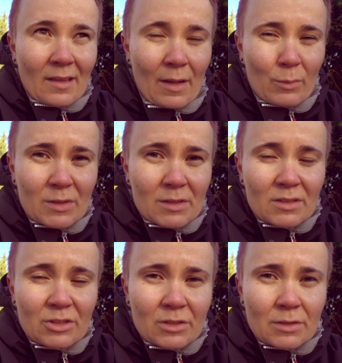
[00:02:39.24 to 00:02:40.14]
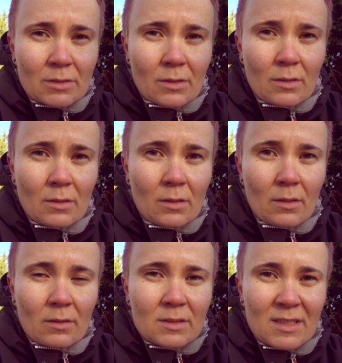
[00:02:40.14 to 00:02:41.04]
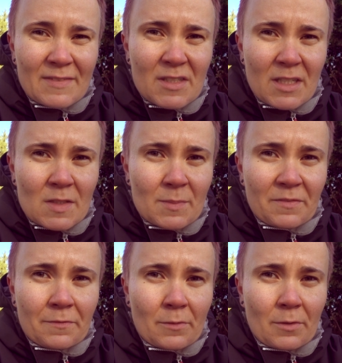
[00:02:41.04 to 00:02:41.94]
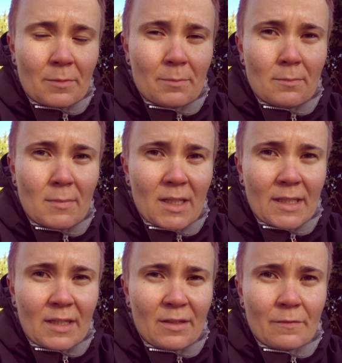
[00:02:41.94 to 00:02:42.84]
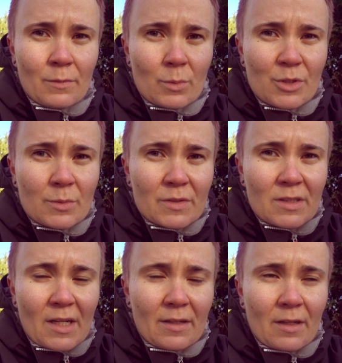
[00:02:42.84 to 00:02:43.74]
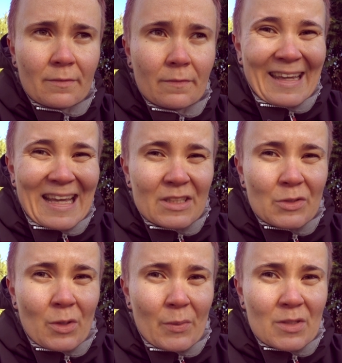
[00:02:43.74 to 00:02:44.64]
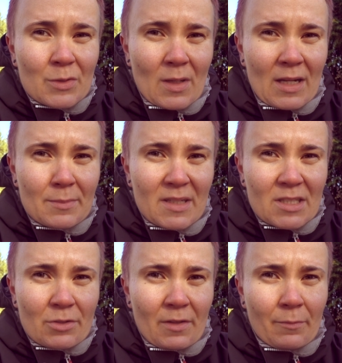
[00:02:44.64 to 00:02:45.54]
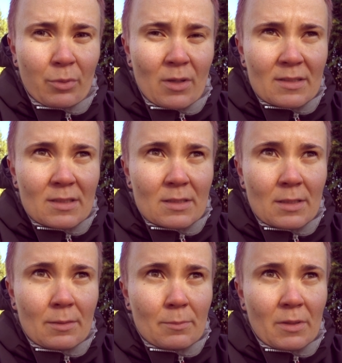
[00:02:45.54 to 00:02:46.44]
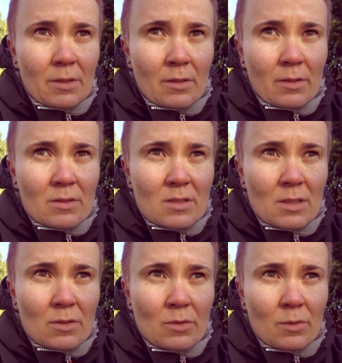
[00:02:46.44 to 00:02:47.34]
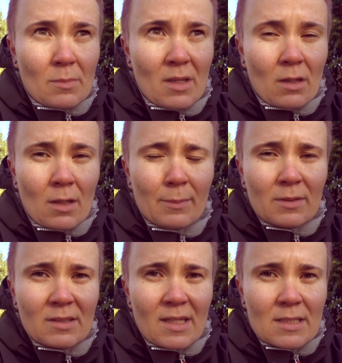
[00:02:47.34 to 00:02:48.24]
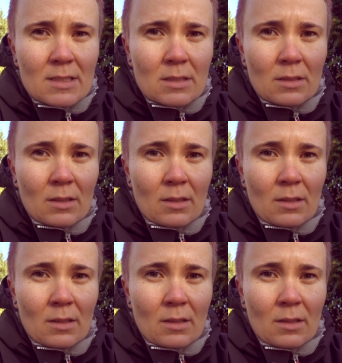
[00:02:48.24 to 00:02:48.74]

that was just 7 days before my interview, which was not enough. I had to go into administrative processing because it took me a couple of days